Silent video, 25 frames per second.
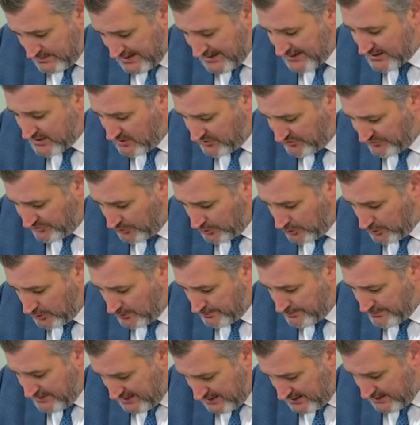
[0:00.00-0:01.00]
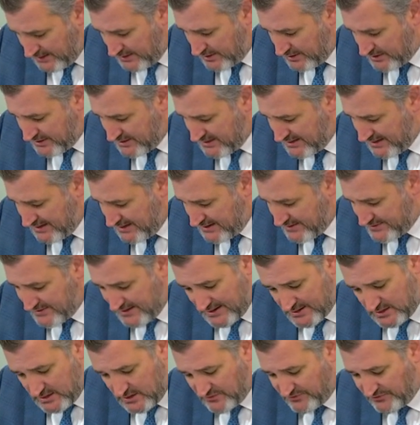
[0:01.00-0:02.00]
Thank you for being here today.
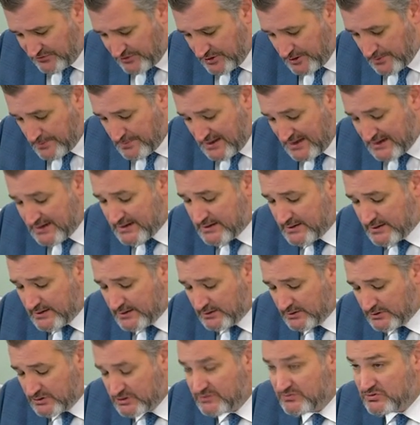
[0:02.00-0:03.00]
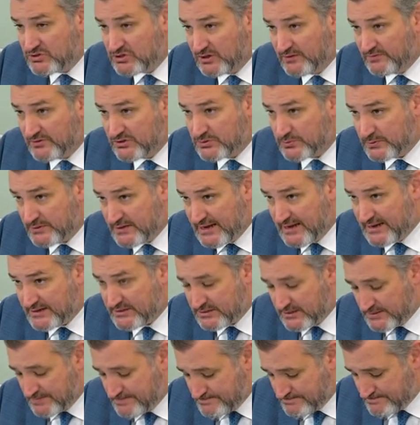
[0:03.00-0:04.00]
Thank you for your many years of service with
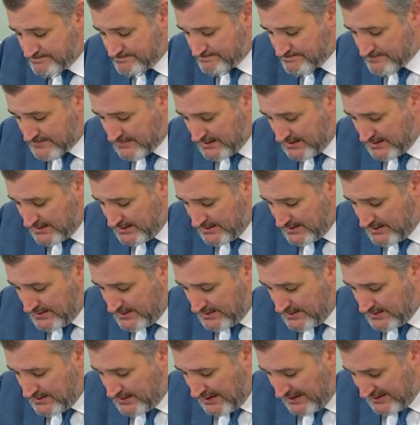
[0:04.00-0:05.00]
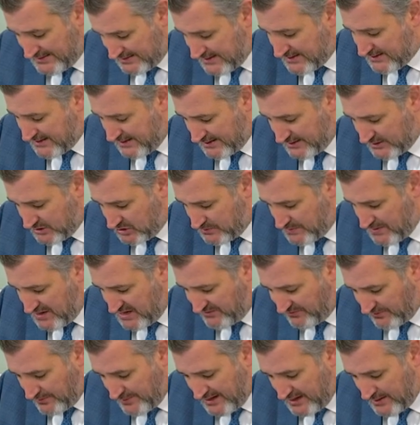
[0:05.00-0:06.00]
NASA. I think I can
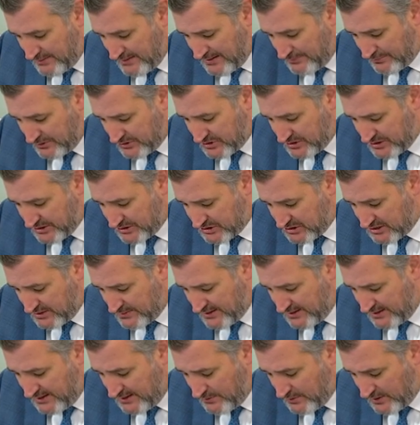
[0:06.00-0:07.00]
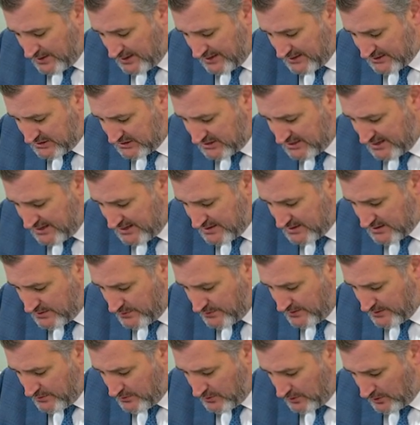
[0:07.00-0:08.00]
speak for many members of this committee when I say that
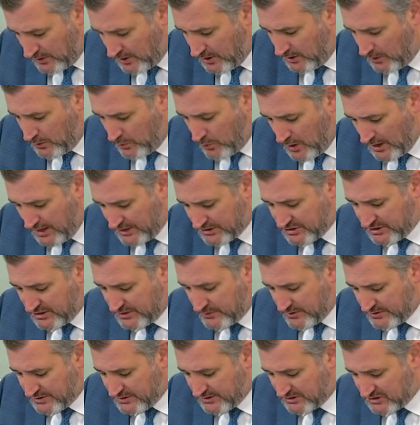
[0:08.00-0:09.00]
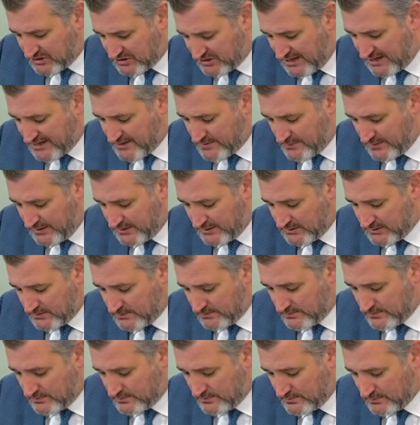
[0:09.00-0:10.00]
we were all watching with excitement
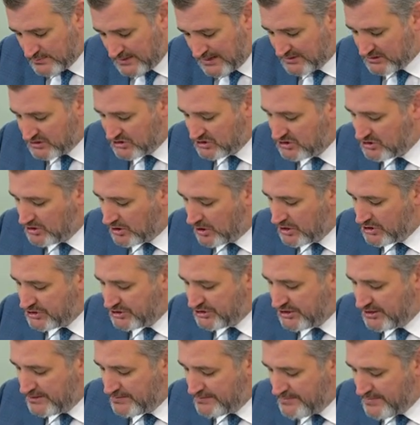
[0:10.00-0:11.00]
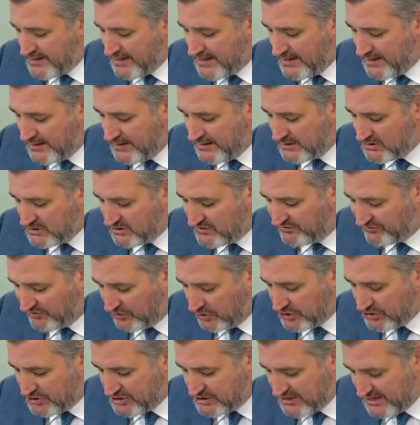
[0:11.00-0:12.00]
as Starship made its
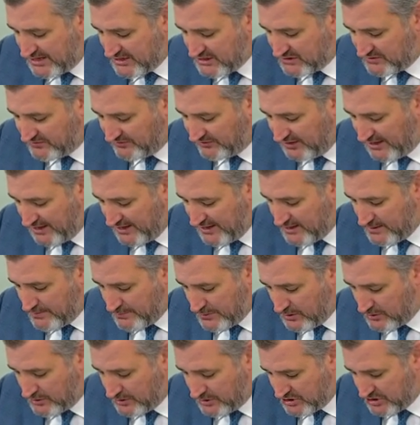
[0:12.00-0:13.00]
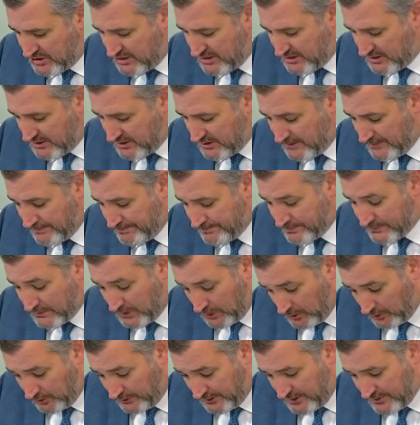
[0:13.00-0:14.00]
first test flight at Boca Chica
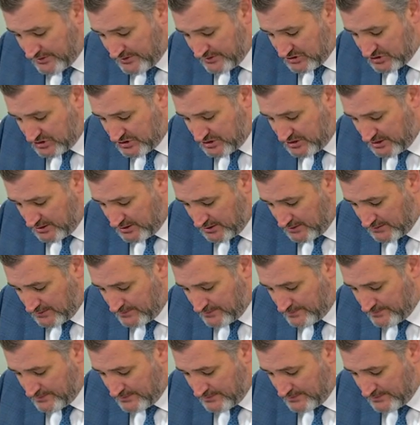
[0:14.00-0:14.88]
earlier this year.